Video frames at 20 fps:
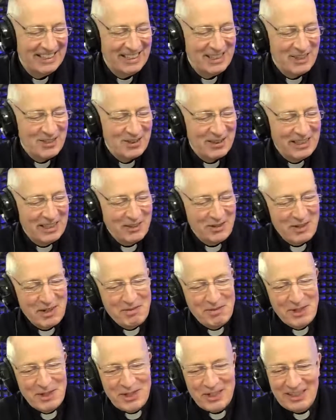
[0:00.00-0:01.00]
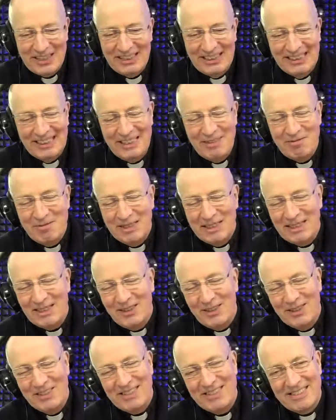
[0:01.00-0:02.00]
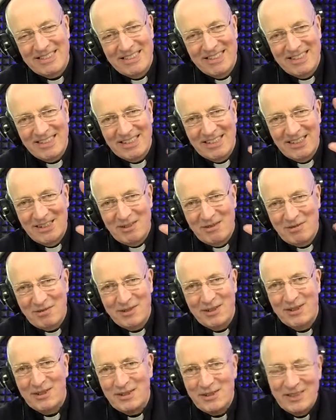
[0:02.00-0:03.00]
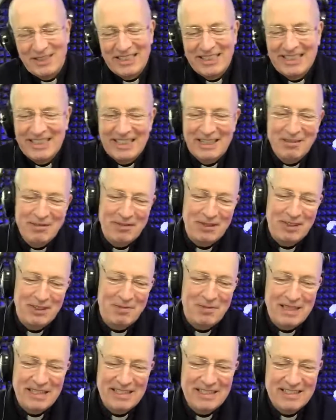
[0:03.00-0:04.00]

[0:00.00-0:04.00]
So thanks very much. I'll leave my thoughts there for today, if I may.